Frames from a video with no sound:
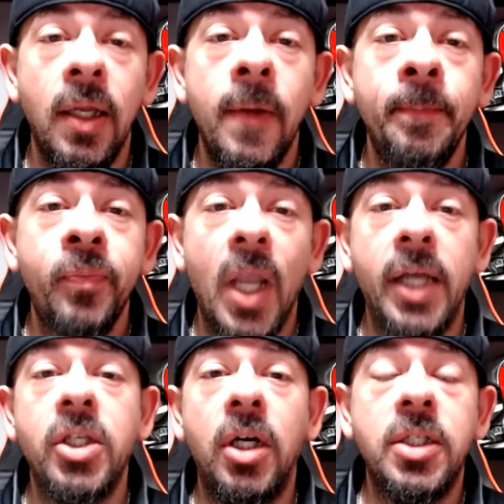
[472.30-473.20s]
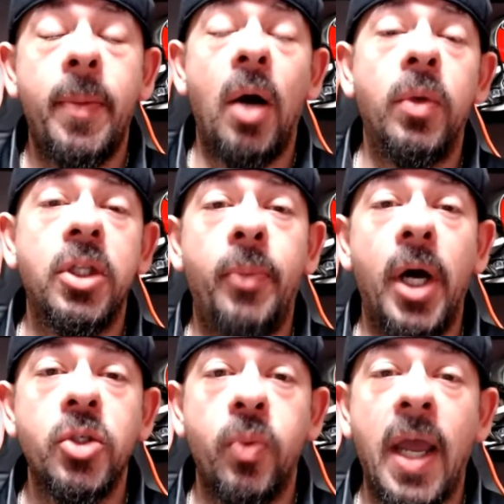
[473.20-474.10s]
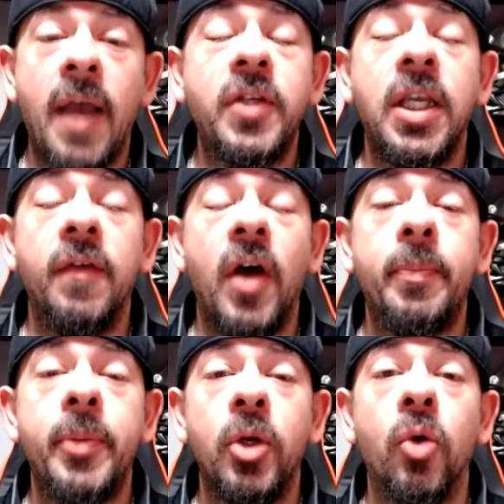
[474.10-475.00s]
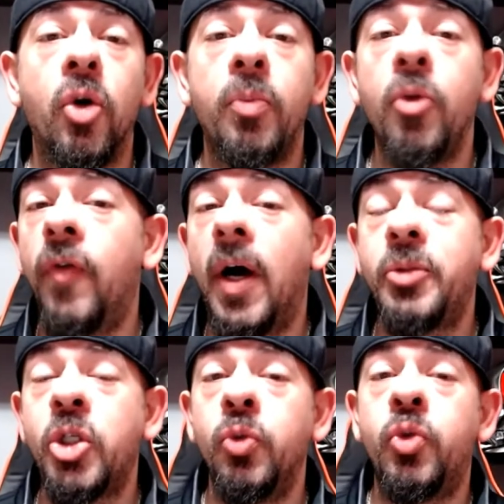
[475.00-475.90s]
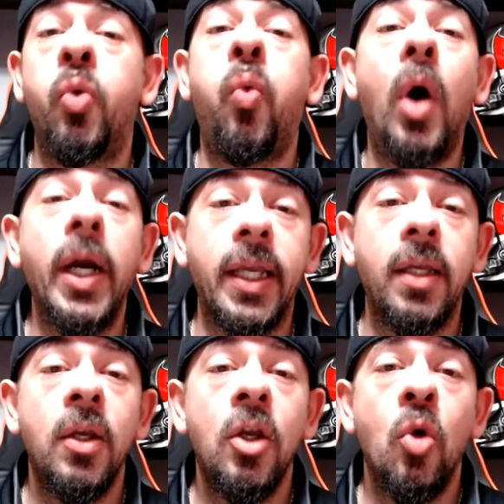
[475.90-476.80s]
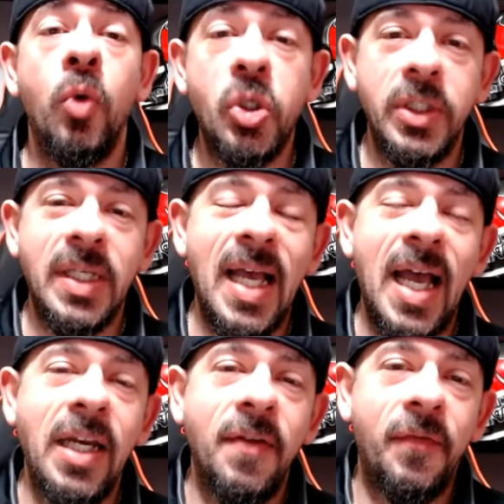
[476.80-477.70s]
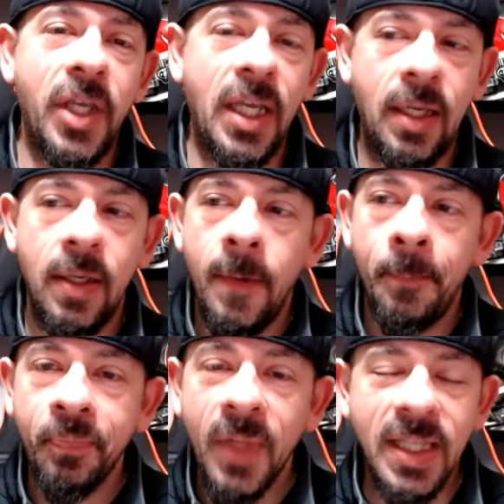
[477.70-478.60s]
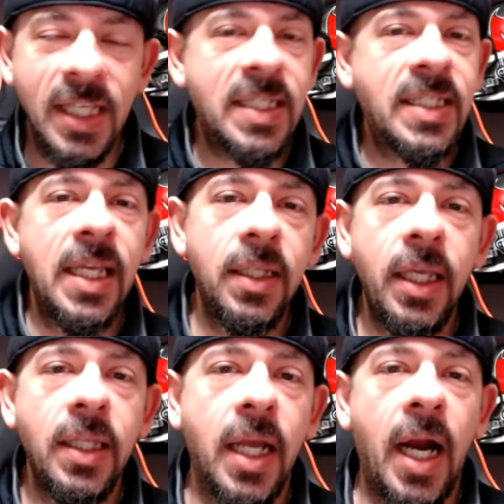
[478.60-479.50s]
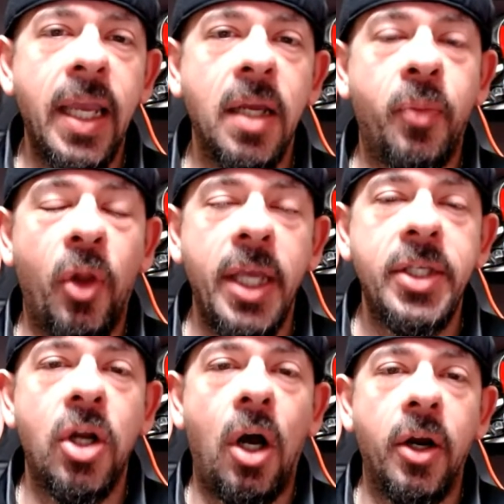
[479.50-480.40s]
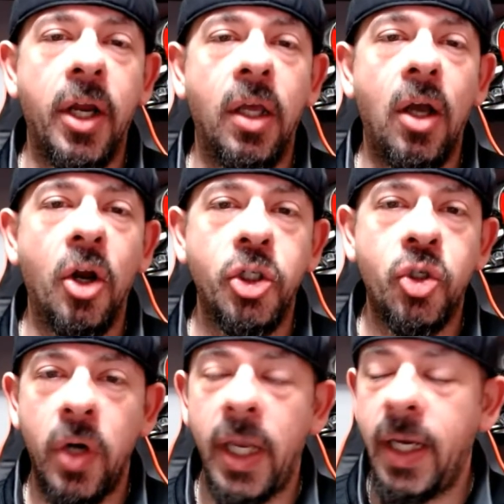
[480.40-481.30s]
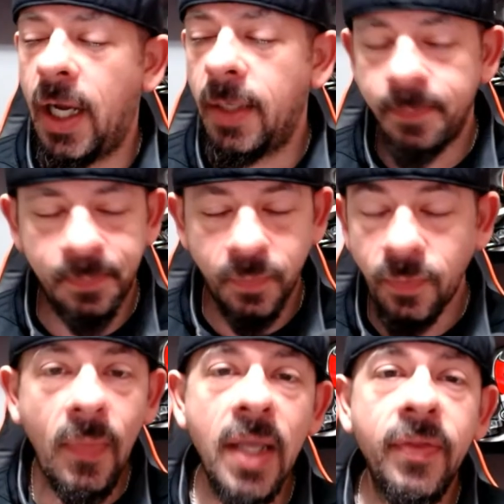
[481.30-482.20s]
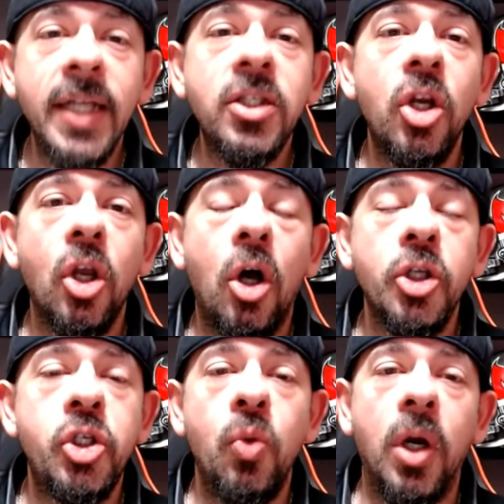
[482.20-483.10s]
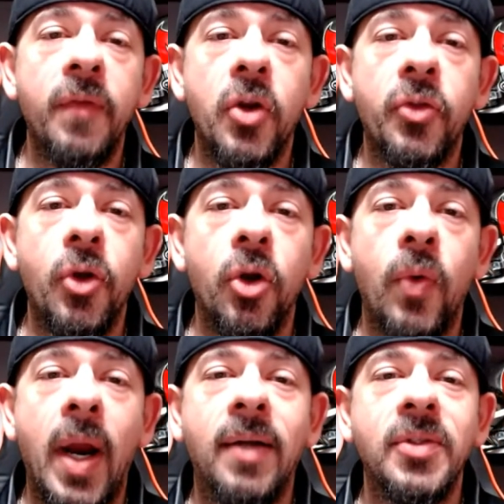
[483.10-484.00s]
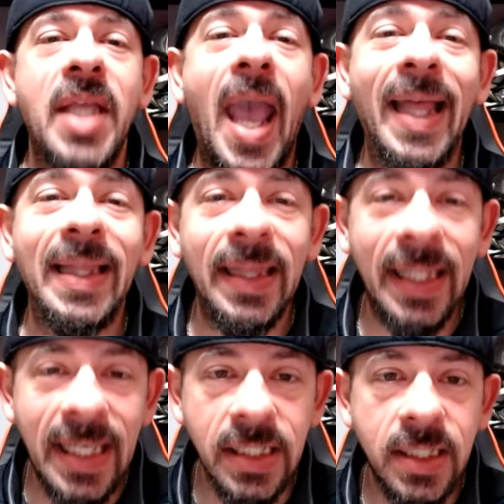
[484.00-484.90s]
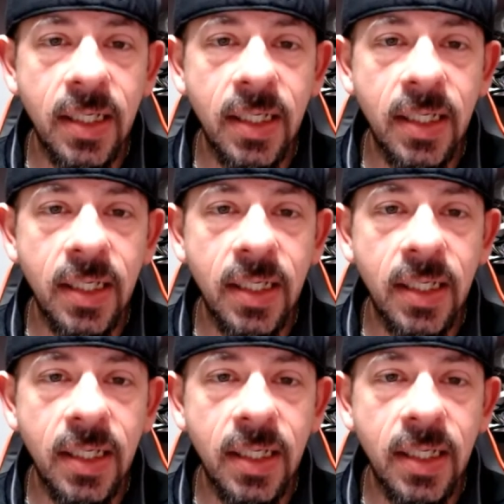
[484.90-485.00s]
I talked about what the Bucs would have to give up in order to move up to 20, which was kind of the ceiling that I had placed on a trade up. That's going to cost you one of your third rounds at least,